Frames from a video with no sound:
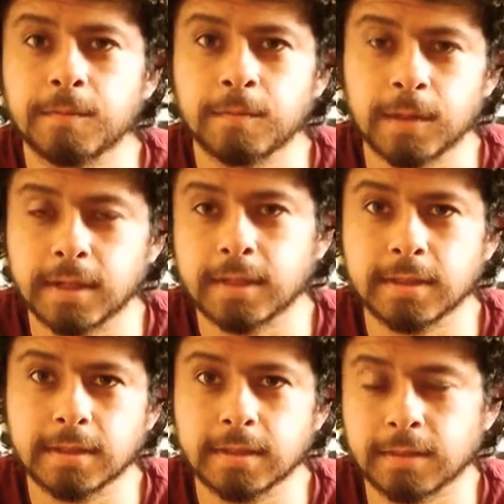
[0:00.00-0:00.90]
what it
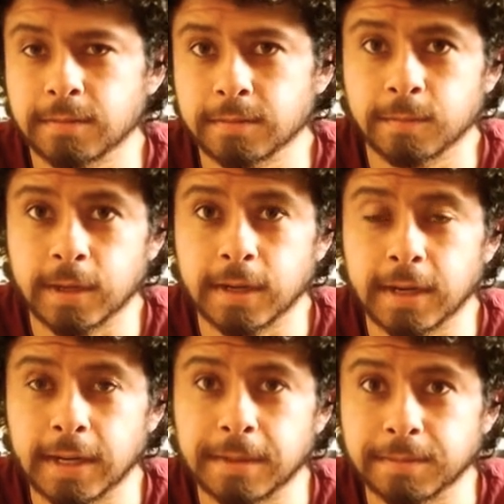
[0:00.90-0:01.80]
is and where I
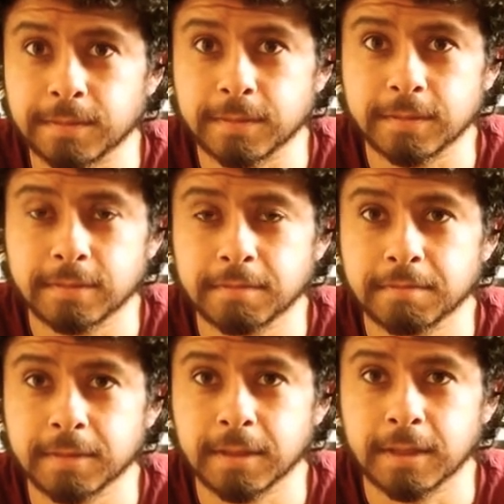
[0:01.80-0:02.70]

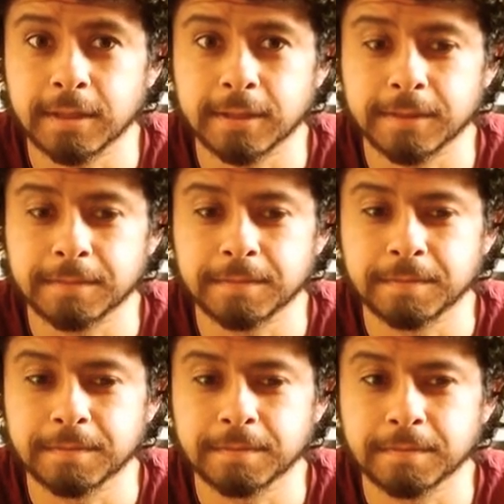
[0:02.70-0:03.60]
am.
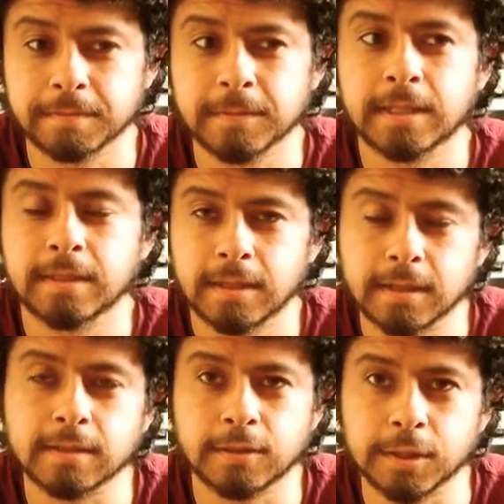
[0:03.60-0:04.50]
Yeah,
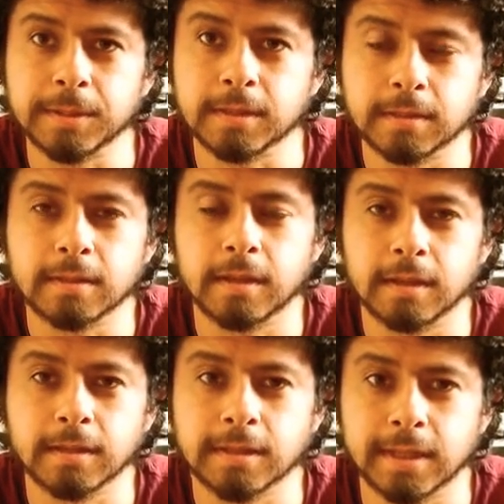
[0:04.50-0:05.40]
streaming all
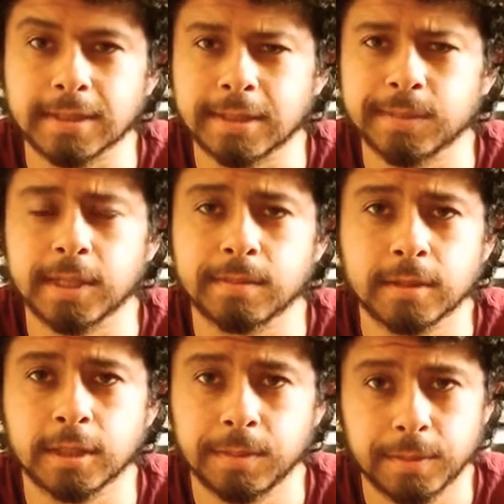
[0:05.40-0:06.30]
at the exact same time.
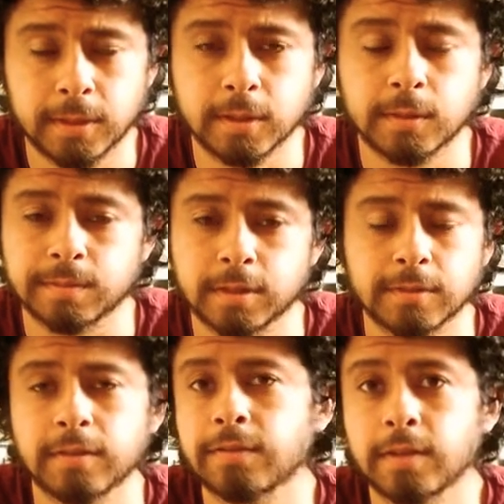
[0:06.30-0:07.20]
Should be pretty cool. So
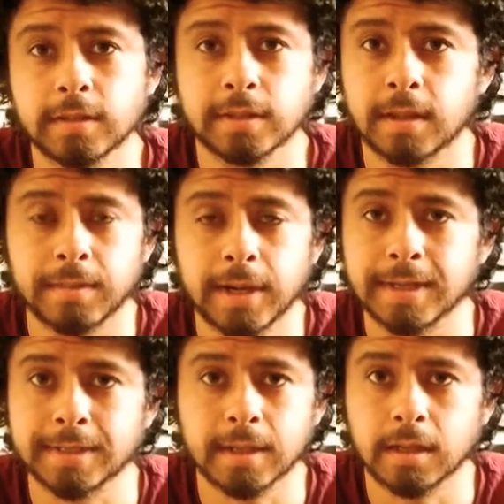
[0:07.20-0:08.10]
feel free to stop by,
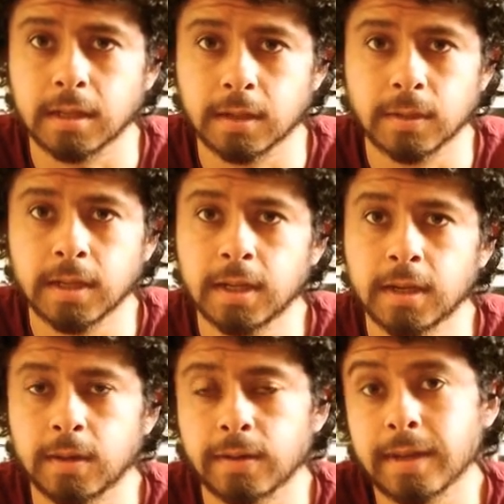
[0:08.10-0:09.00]
say hello,
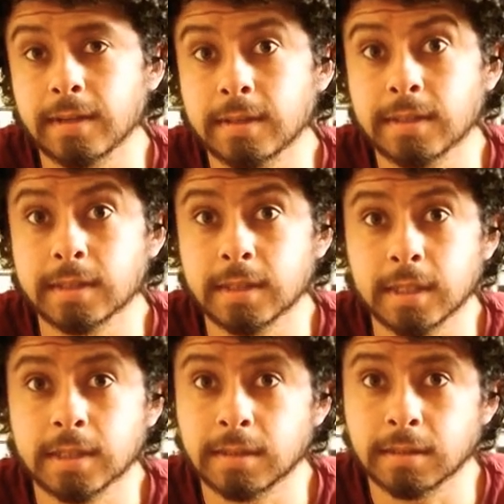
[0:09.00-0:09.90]
or add any
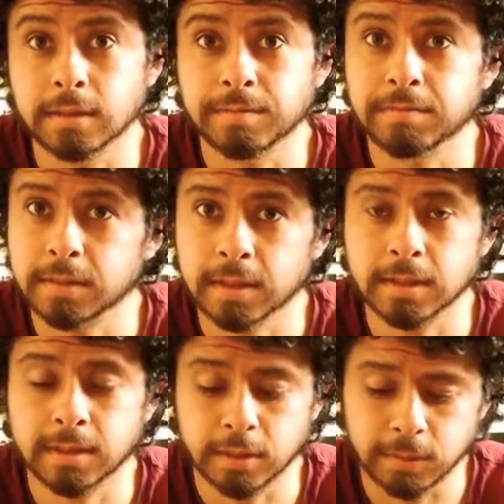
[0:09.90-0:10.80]
suggestions, because
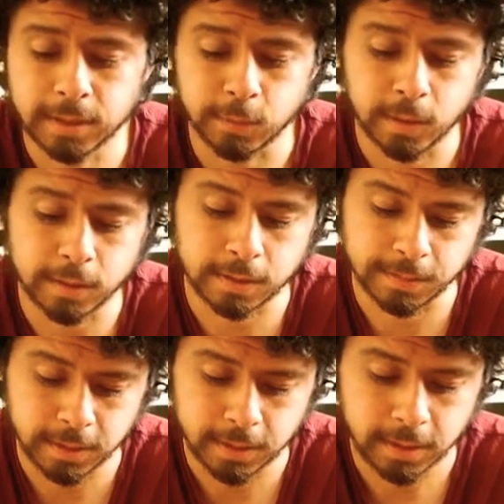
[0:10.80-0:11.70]
it's always welcome.
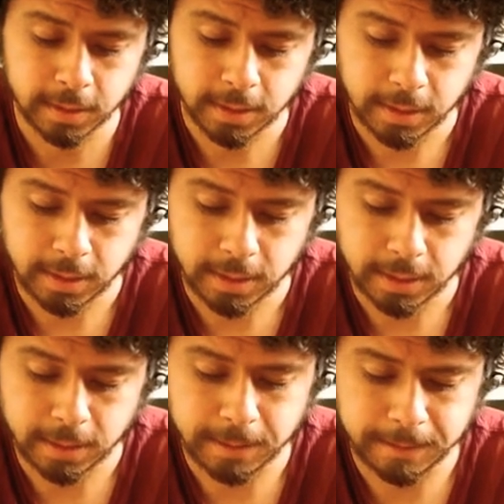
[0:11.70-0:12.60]

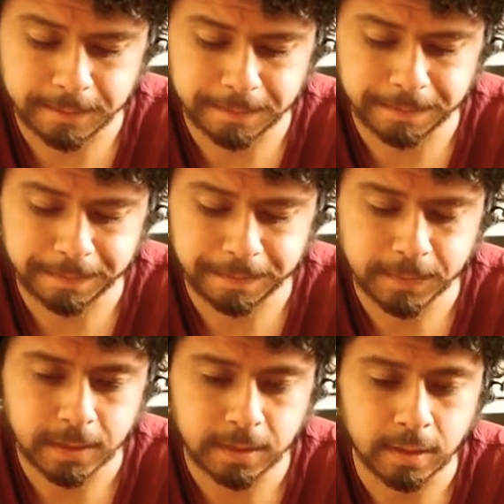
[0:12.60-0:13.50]

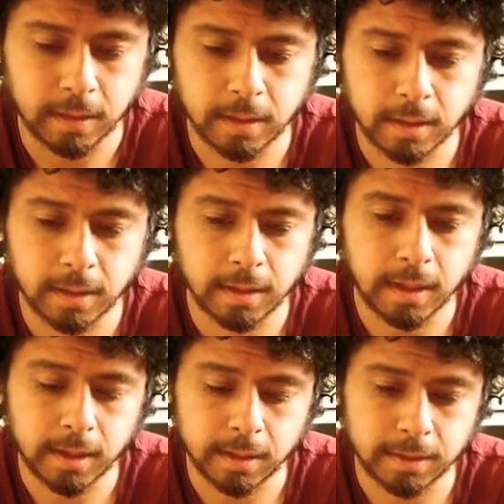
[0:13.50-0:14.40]
Other than
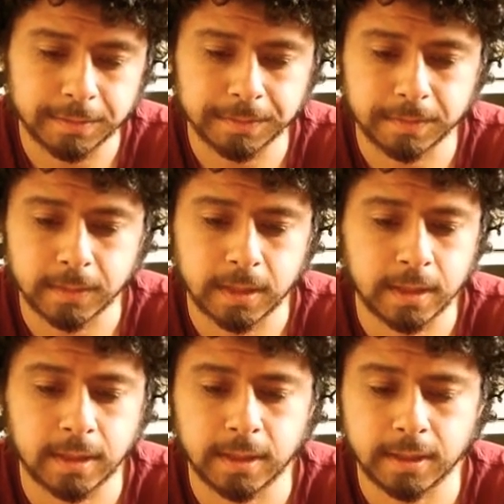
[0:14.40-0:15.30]
that,
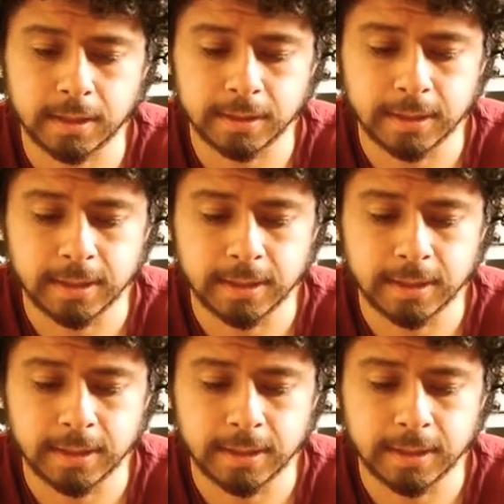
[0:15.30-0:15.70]
well,